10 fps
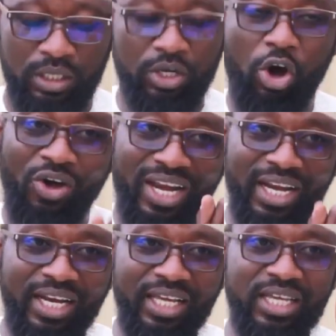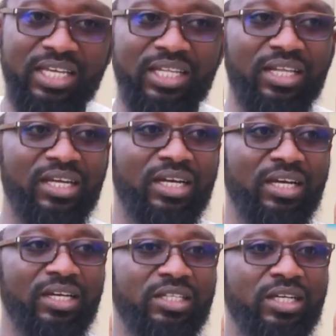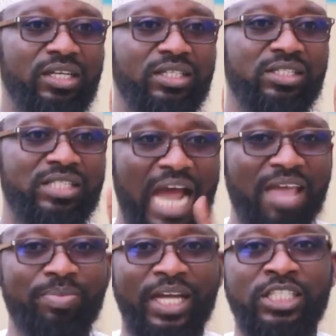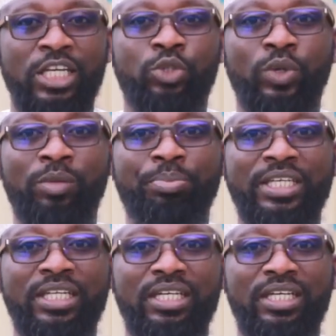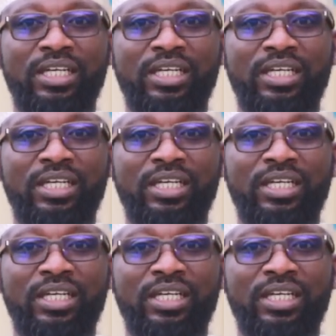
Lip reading: The only time that it will be